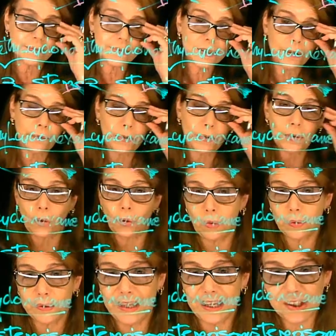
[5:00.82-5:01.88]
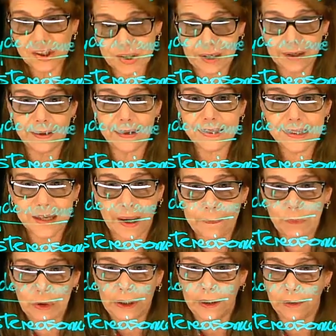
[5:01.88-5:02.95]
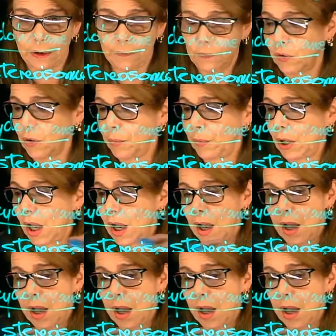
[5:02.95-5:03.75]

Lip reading: even though they share the same molecular formula,